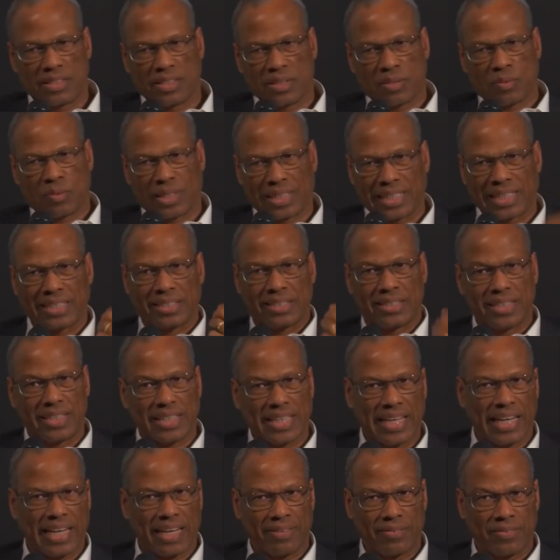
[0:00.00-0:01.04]
What I did
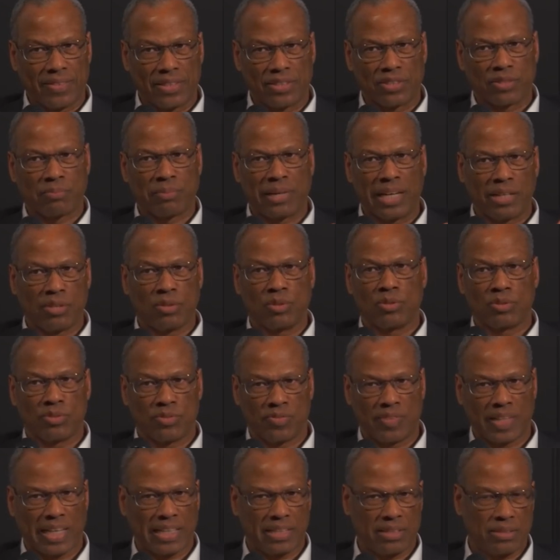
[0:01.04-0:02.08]
have is my own
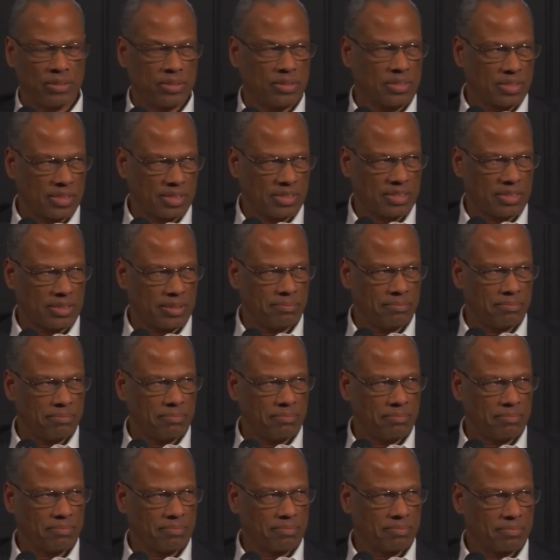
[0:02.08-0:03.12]
value system.
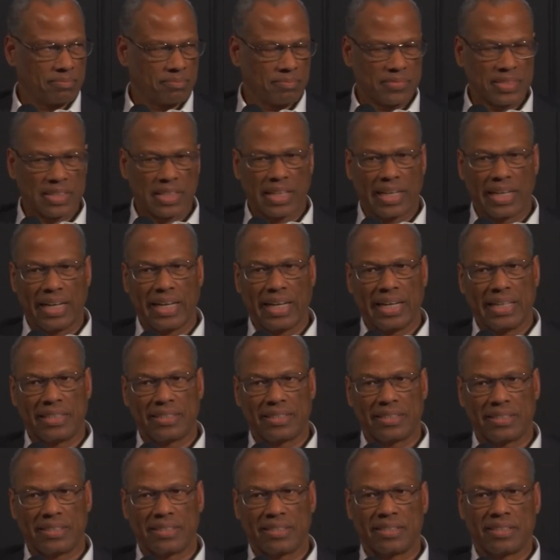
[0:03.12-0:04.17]
Okay.
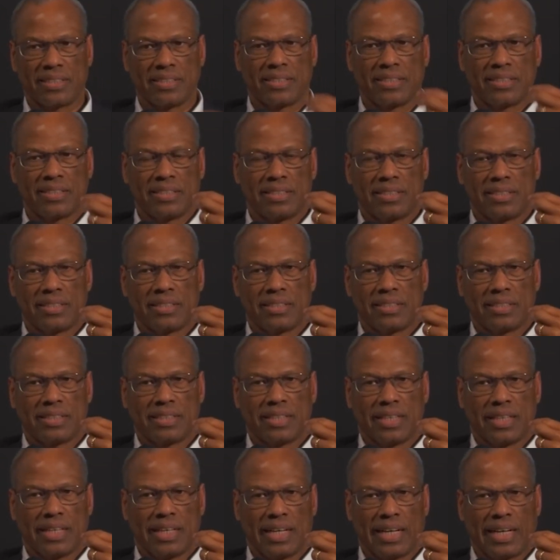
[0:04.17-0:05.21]
And
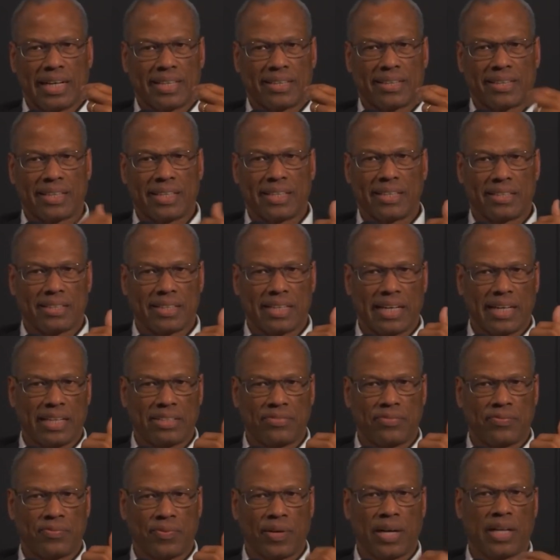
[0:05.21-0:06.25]
I think I
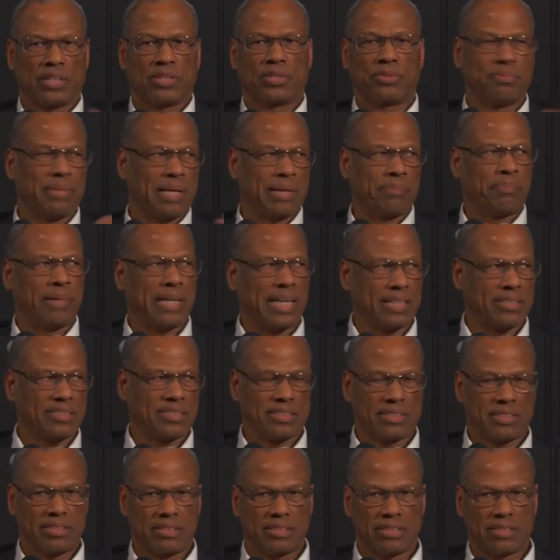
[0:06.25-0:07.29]
followed my
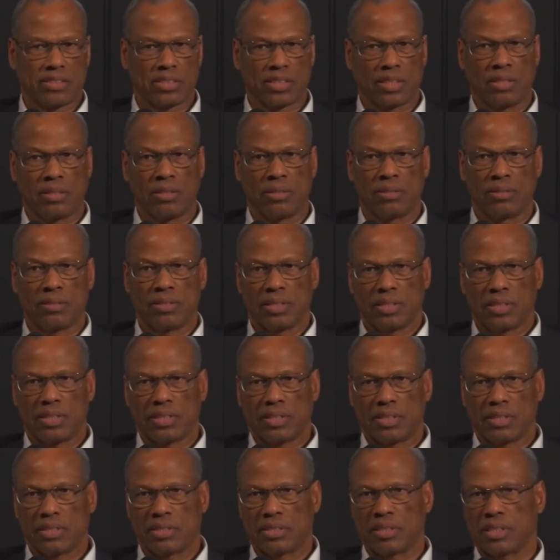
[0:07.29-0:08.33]
passion. So
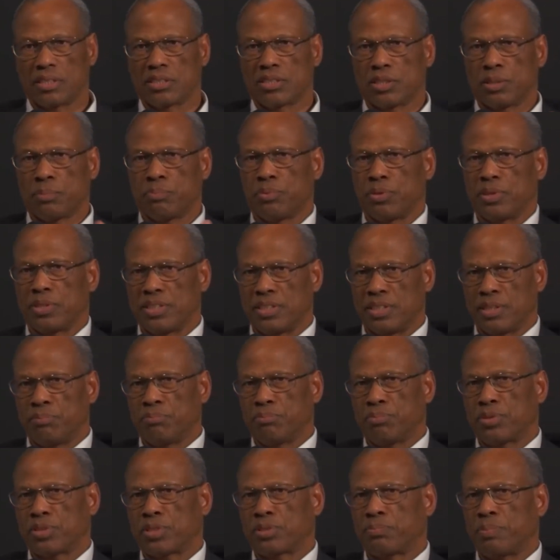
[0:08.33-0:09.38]
just to put it in
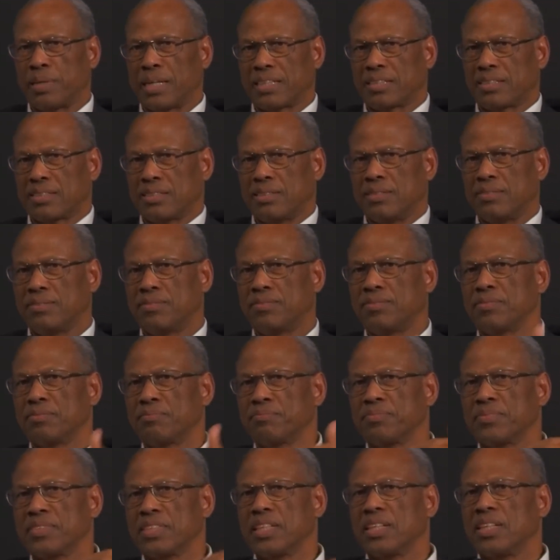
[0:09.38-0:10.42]
perspective,
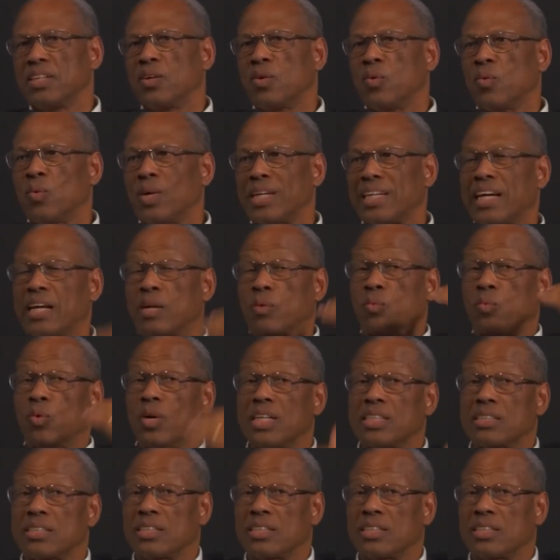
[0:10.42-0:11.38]
when I was